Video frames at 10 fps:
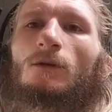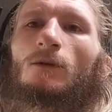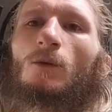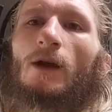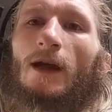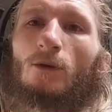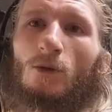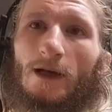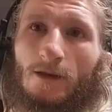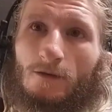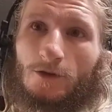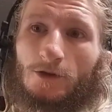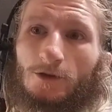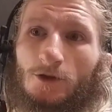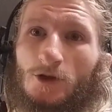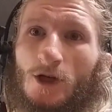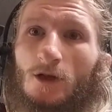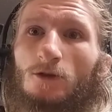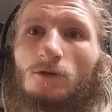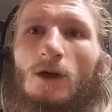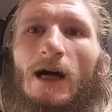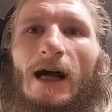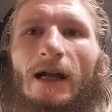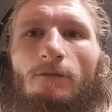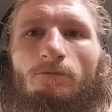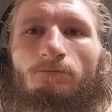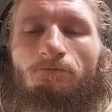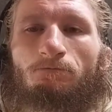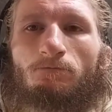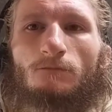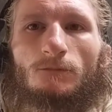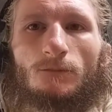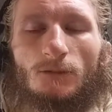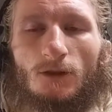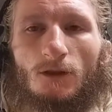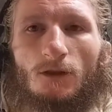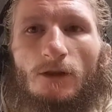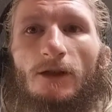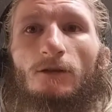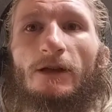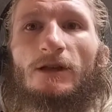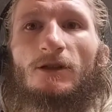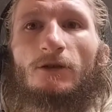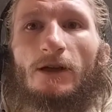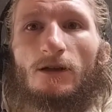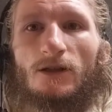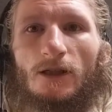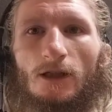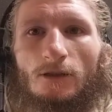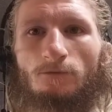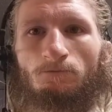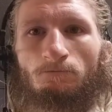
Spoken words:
when I went through jungle rot nearly 2 years ago.